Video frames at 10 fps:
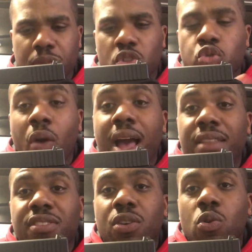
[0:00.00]

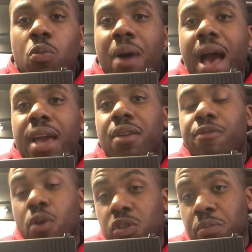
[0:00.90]
trying to buy a
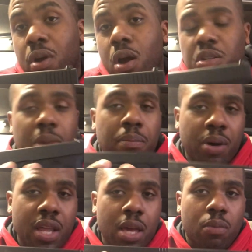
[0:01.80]
conversion barrel, because my
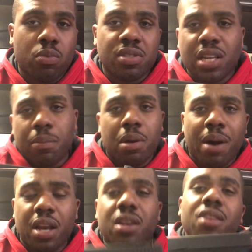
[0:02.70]
buddy was telling me
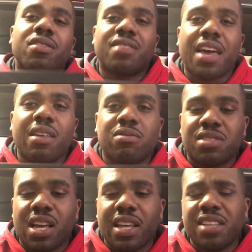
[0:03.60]
about another site that was
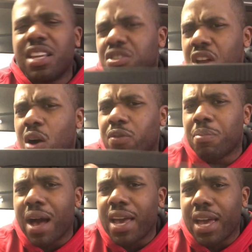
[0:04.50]
selling. He said, you know, if you
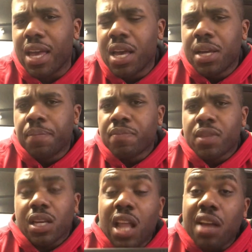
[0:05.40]
buy a
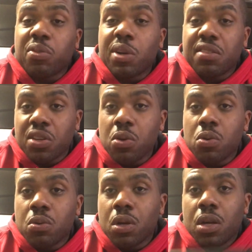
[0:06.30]
Glock 22,
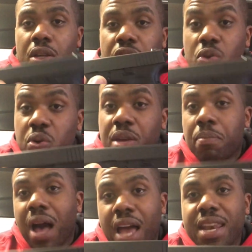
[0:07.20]
you can
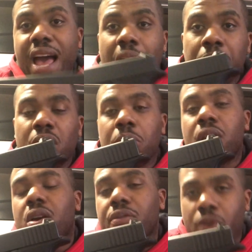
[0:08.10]
buy a
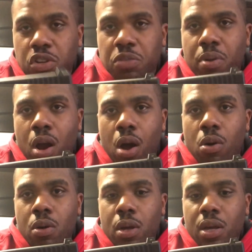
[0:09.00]
9mm conversion barrel
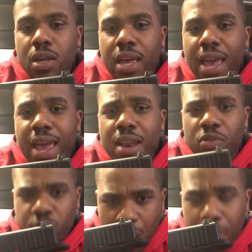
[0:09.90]
and
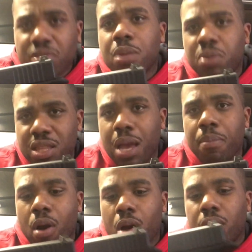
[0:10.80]
obviously put that
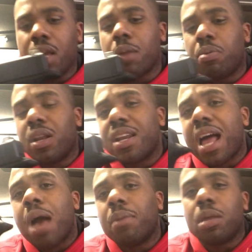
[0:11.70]
barrel in and put a
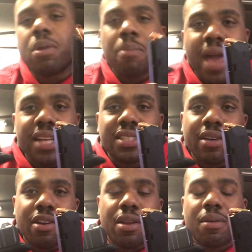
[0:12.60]
9mm
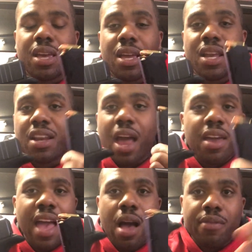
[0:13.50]
magazine in, and now you
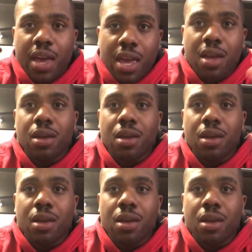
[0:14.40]
have a